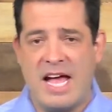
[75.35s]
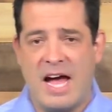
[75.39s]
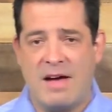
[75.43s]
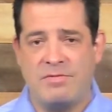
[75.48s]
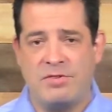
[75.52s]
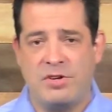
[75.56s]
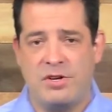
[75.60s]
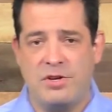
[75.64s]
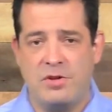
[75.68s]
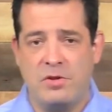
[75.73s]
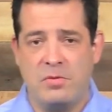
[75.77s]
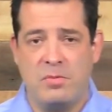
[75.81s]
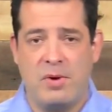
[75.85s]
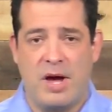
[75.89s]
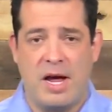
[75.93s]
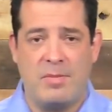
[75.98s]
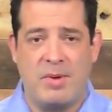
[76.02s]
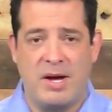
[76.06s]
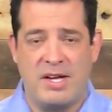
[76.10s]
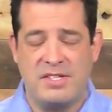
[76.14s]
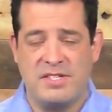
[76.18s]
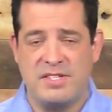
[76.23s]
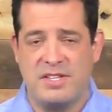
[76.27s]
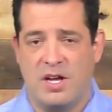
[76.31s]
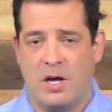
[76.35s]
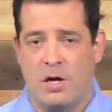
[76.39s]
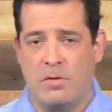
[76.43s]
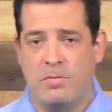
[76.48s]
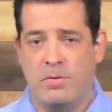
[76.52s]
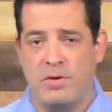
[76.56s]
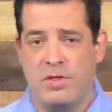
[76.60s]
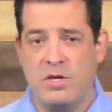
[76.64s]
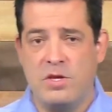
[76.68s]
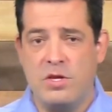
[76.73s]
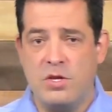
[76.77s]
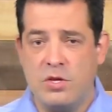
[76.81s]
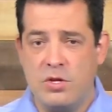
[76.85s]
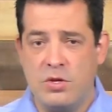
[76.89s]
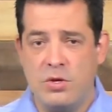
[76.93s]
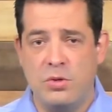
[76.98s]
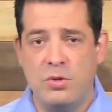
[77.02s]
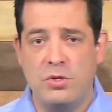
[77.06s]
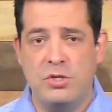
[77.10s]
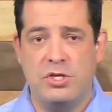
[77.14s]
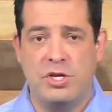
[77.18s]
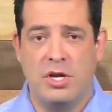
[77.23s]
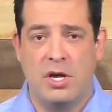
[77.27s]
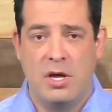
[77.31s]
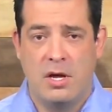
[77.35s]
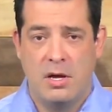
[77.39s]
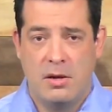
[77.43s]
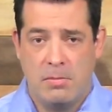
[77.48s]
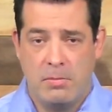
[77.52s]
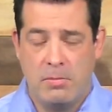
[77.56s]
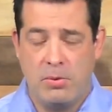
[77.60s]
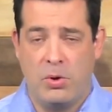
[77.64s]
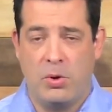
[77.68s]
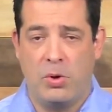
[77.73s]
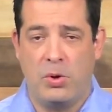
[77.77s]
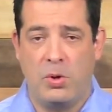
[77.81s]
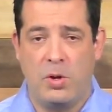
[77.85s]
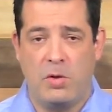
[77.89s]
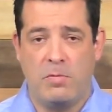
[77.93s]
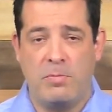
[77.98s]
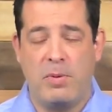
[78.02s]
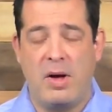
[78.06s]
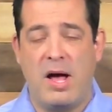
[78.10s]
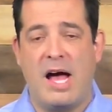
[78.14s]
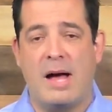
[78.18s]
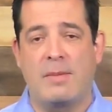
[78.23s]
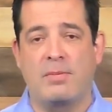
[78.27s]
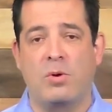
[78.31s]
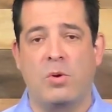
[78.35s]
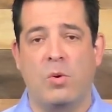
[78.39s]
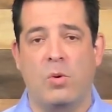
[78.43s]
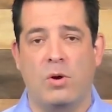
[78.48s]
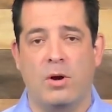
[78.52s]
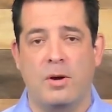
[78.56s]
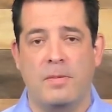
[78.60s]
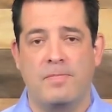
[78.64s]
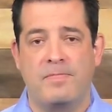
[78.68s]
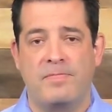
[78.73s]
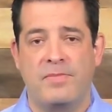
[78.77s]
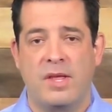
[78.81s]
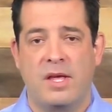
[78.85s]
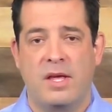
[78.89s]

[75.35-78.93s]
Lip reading: afternoon by myself with a huge bowl of popcorn,